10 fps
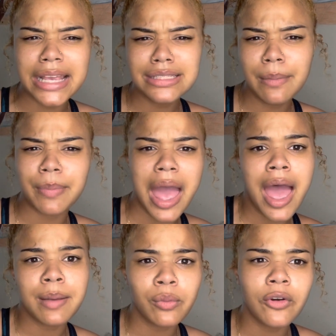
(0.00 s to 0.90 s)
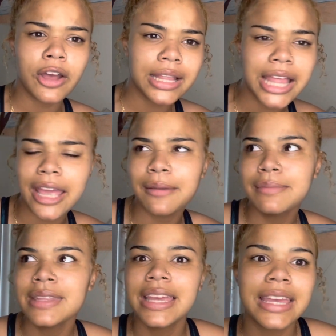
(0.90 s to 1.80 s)
a bad boy. Like,
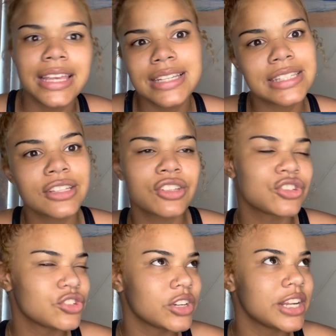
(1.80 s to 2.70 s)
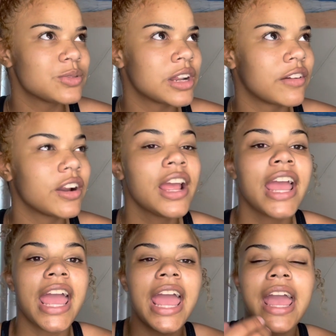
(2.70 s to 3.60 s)
he's in the streets, whatever.
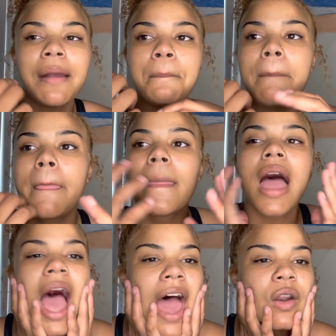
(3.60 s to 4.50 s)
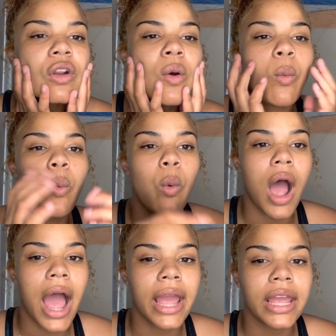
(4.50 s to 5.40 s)
And I don't know
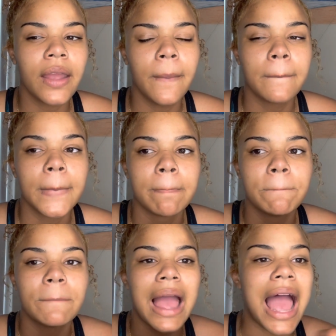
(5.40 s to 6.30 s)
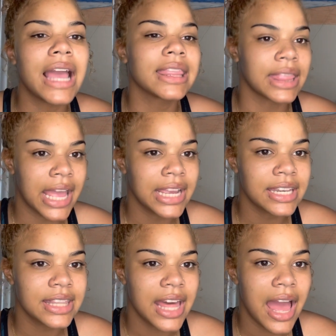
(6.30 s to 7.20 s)
why I
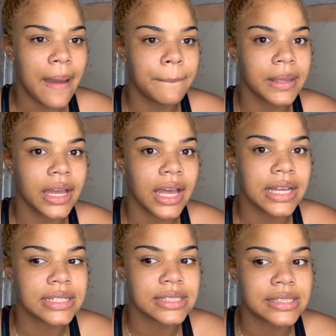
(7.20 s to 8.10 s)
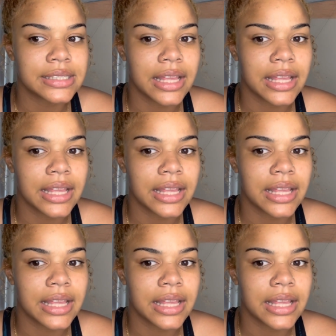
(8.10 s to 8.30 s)
liked that, because